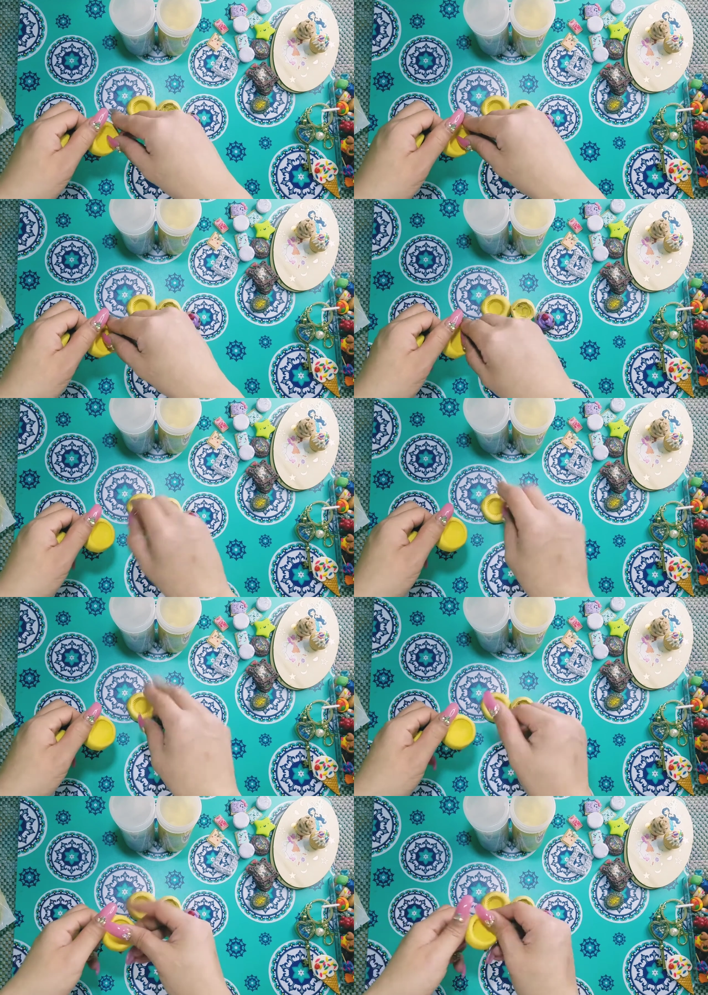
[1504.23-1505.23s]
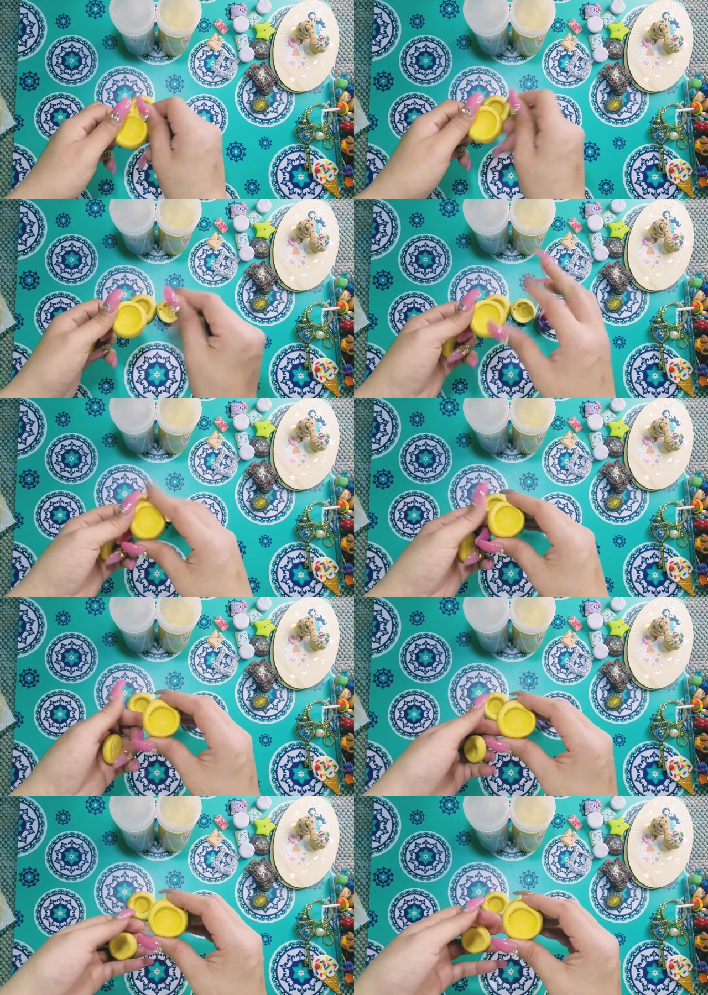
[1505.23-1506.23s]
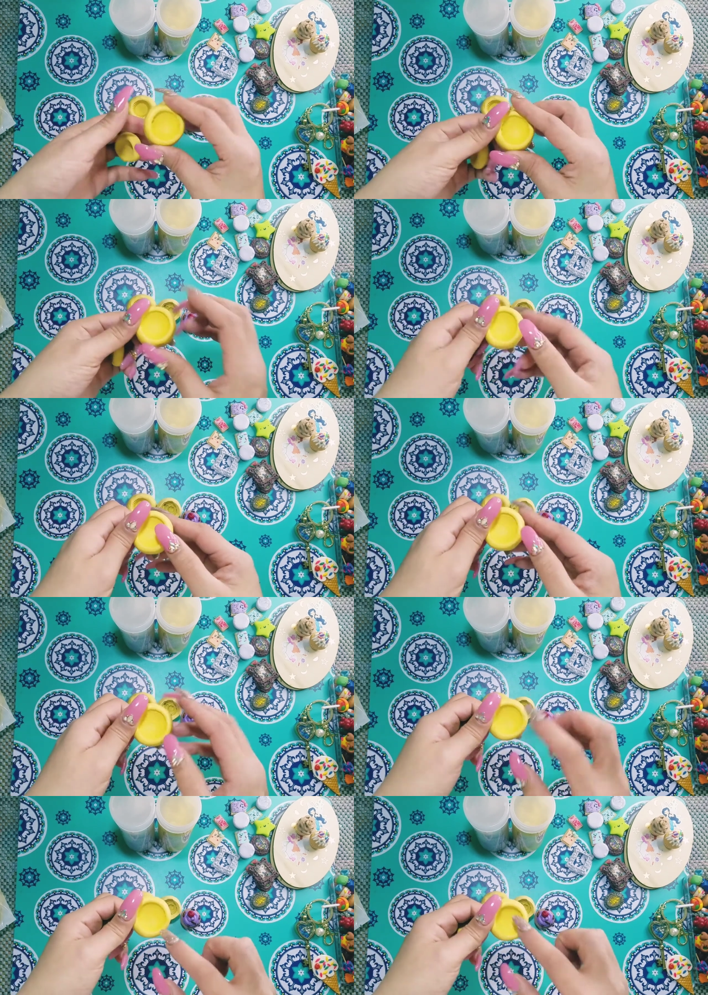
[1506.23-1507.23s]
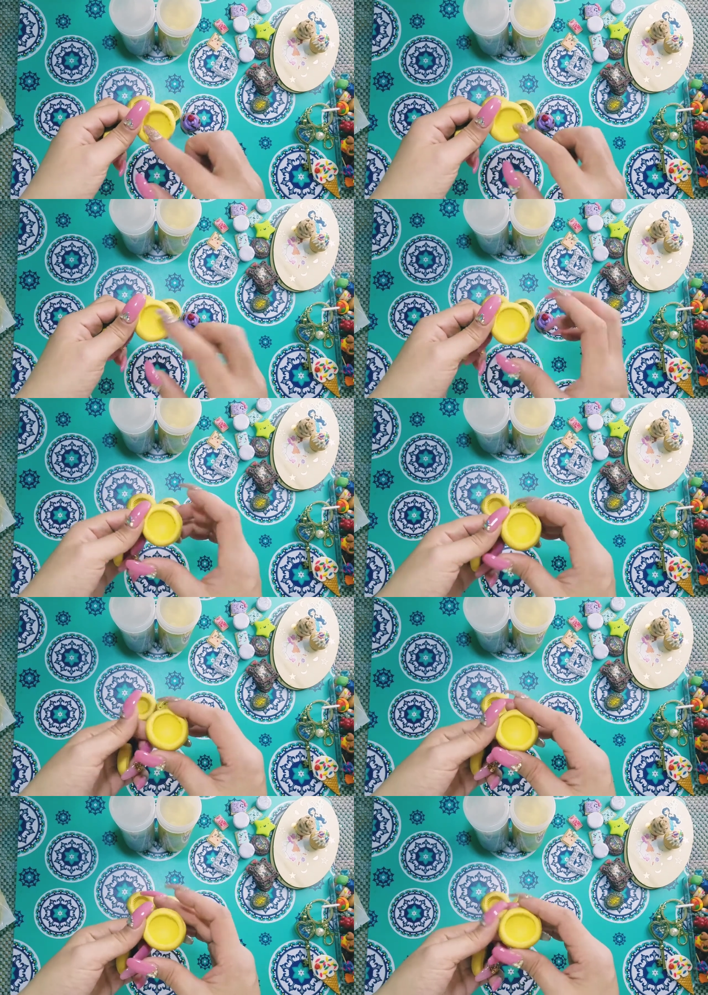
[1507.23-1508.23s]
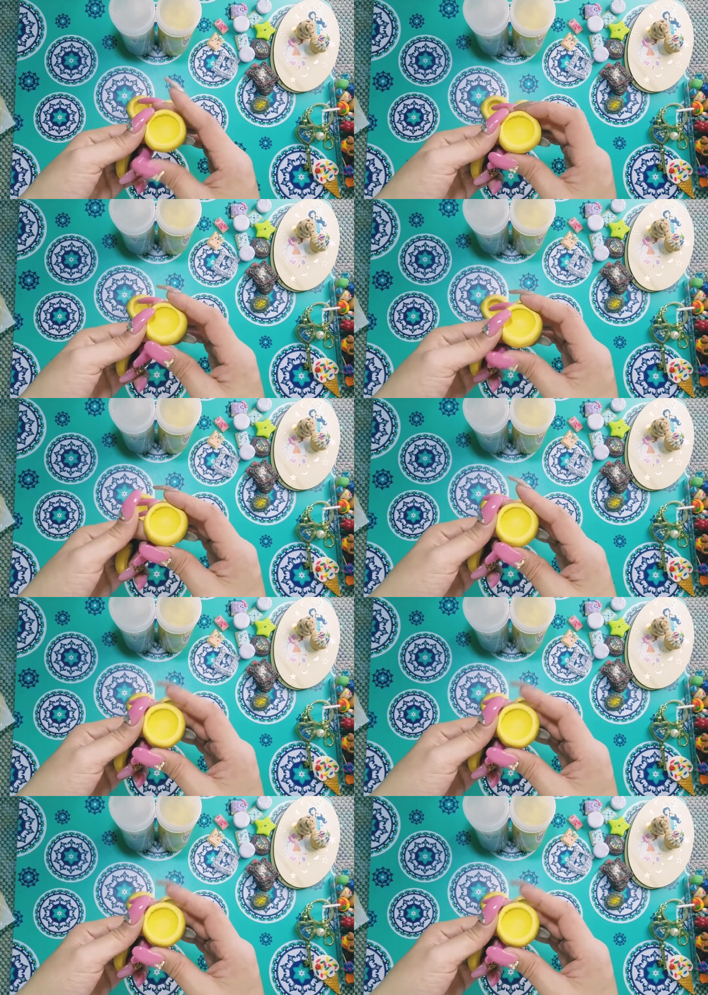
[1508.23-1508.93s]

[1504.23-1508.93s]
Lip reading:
No face is visible, so there are no lips to read.